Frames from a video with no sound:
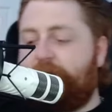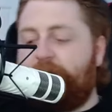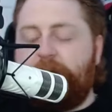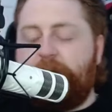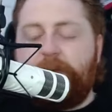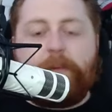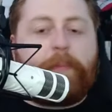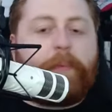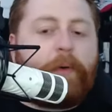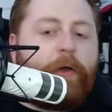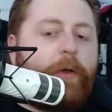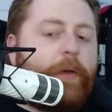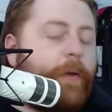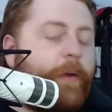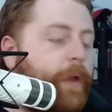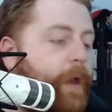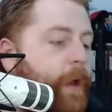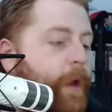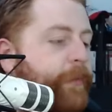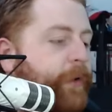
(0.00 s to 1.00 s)
well,
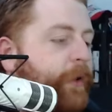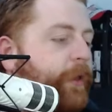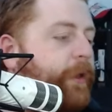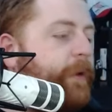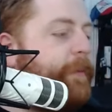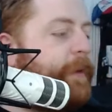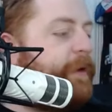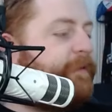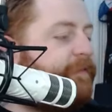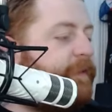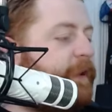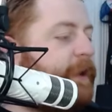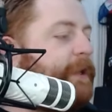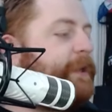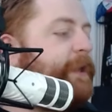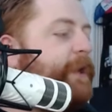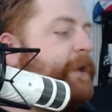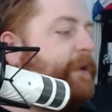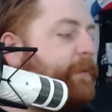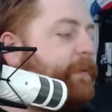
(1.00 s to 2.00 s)
I'll pull up my
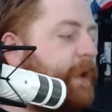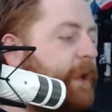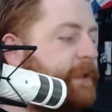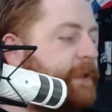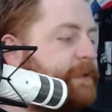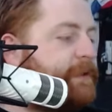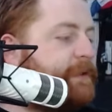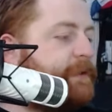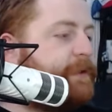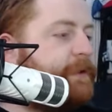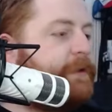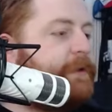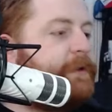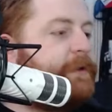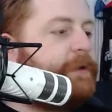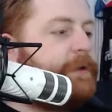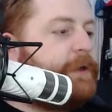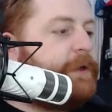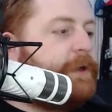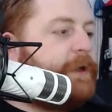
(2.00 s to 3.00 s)
fucking Letterboxd.
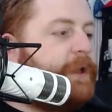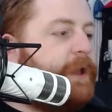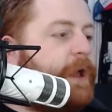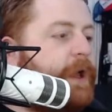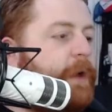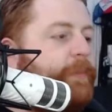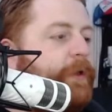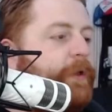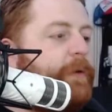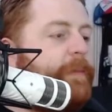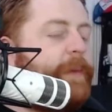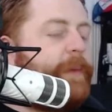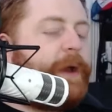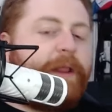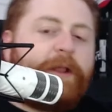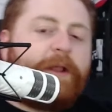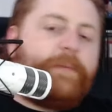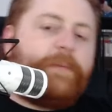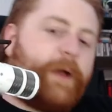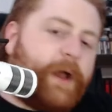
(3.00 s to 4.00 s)
I'll pull up my
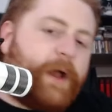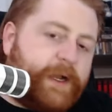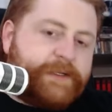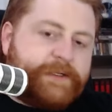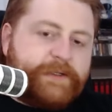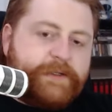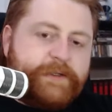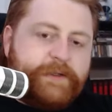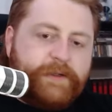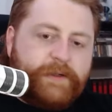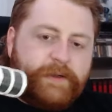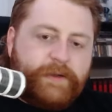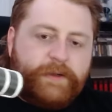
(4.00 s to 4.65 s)
Letterboxd.